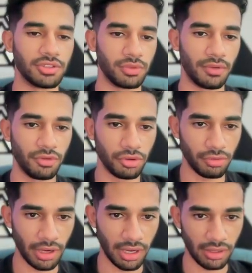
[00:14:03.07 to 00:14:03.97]
whenever you're
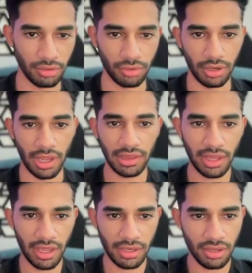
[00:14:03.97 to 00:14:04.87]
creating your
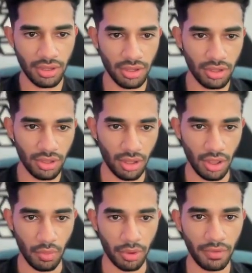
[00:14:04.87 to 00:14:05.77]
headline,
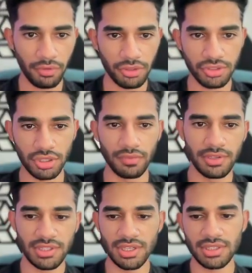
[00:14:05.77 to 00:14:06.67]
whatever your
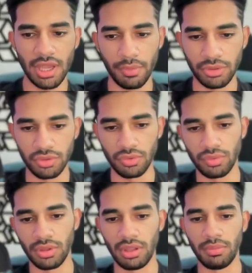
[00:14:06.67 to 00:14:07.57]
service is, I would
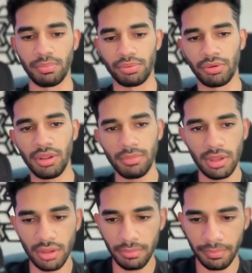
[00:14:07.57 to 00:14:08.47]
do the
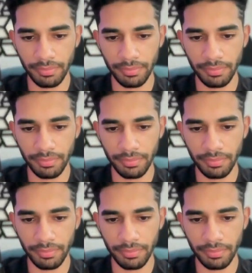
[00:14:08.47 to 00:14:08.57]
premium,